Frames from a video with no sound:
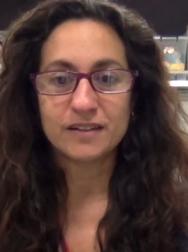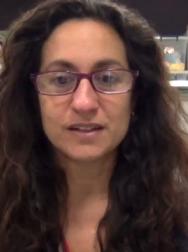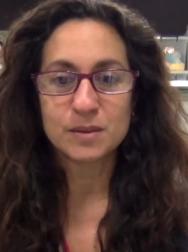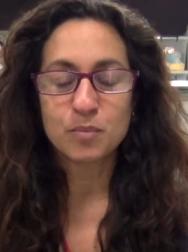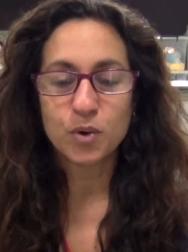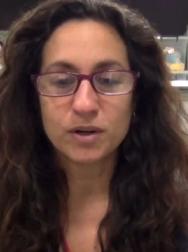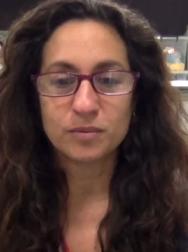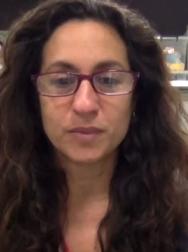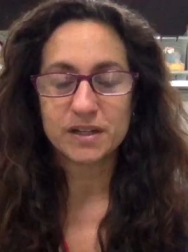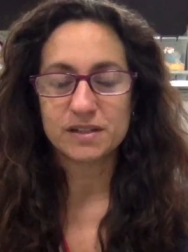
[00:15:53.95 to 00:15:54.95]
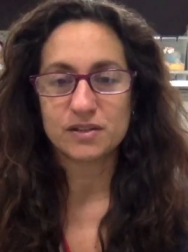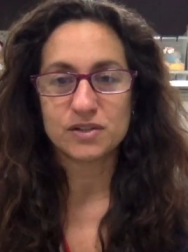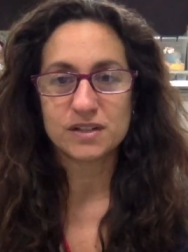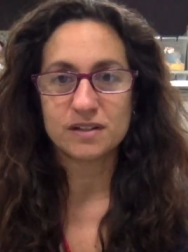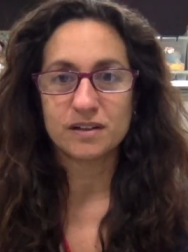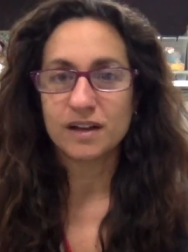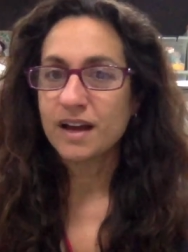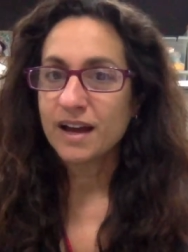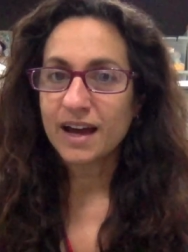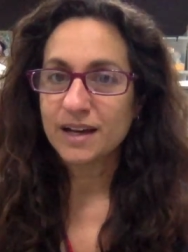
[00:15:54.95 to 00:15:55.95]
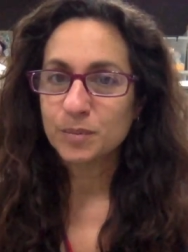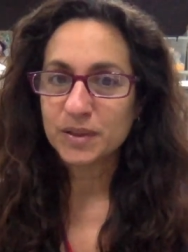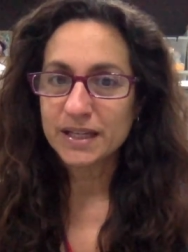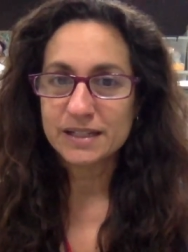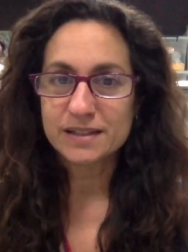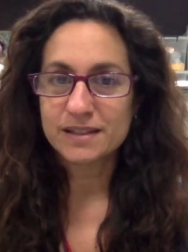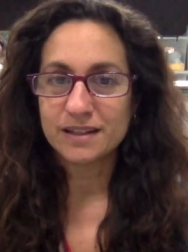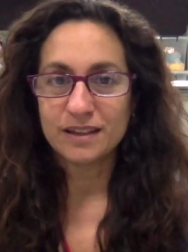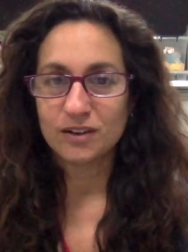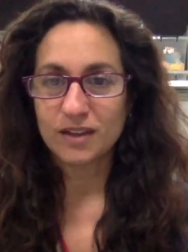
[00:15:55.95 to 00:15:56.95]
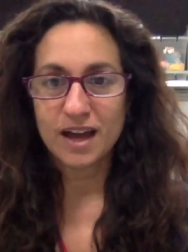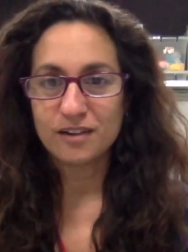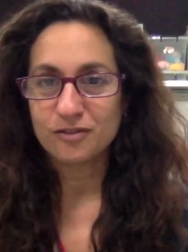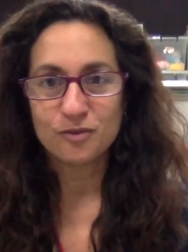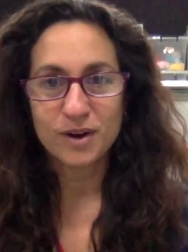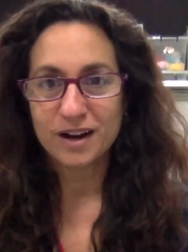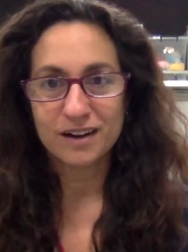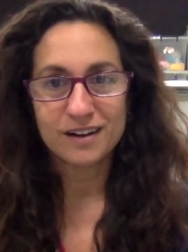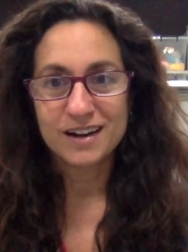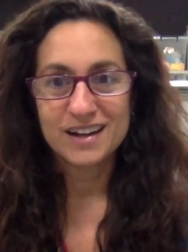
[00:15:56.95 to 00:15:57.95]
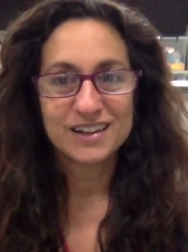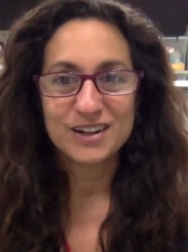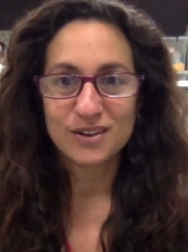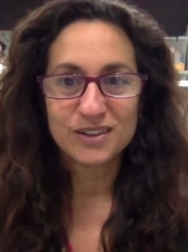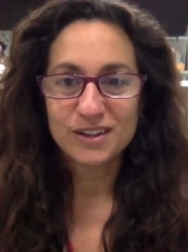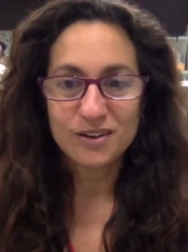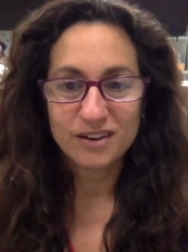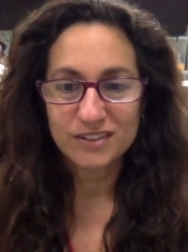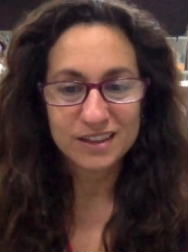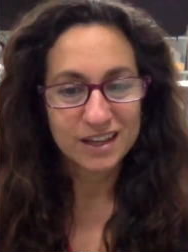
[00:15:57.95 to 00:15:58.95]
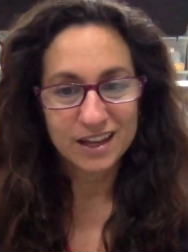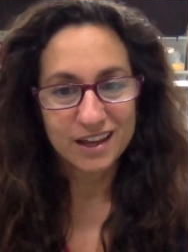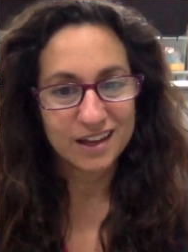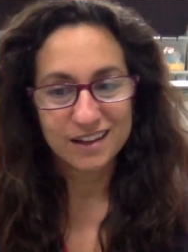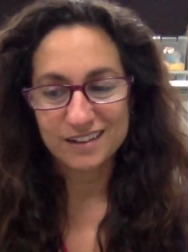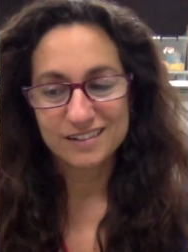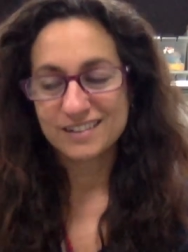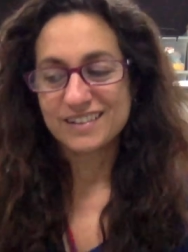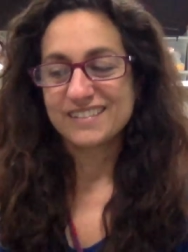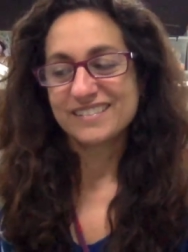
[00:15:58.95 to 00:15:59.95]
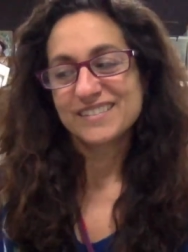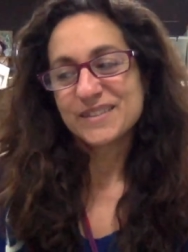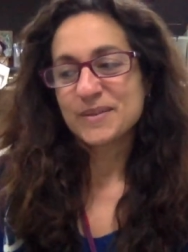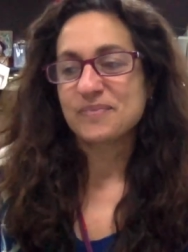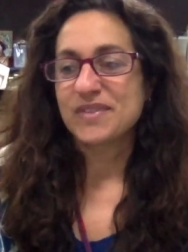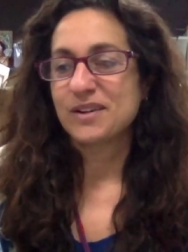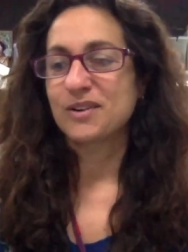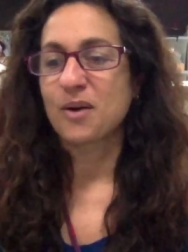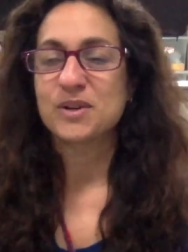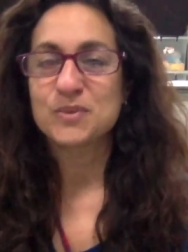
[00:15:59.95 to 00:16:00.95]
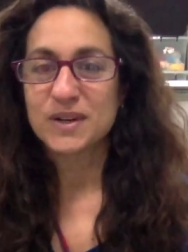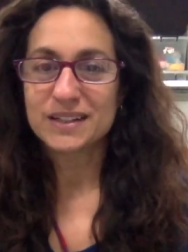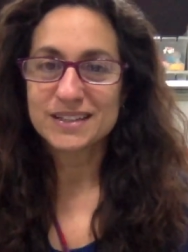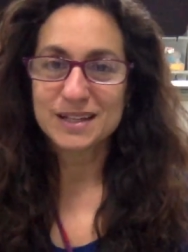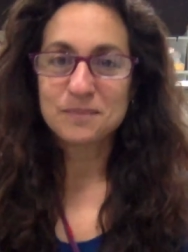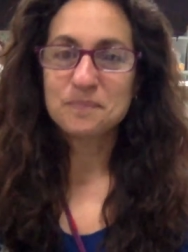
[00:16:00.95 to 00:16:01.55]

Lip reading: important, because they're still at a place in their life where, you know, they know everything and they don't always want to listen.